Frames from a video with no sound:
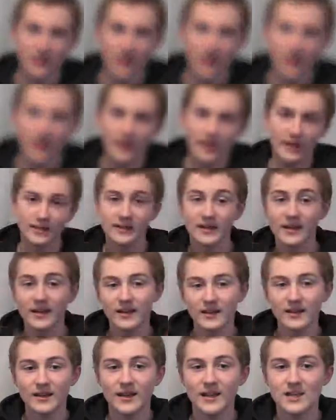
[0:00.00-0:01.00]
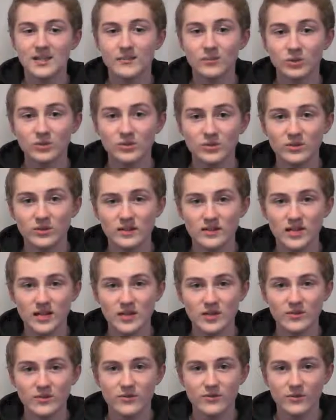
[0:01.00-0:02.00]
At the end of the class, I'm also going to
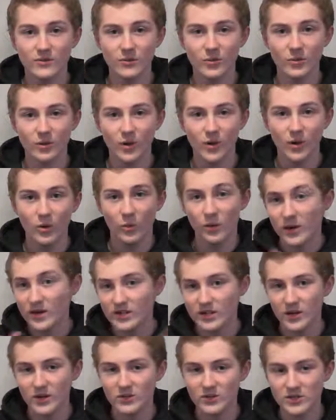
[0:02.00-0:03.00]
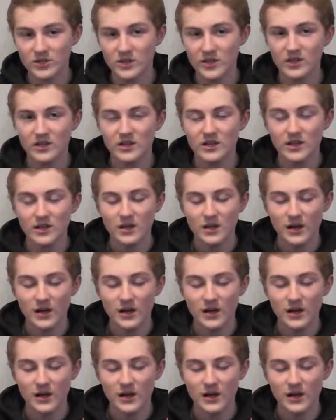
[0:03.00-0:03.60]
take you through where to host it,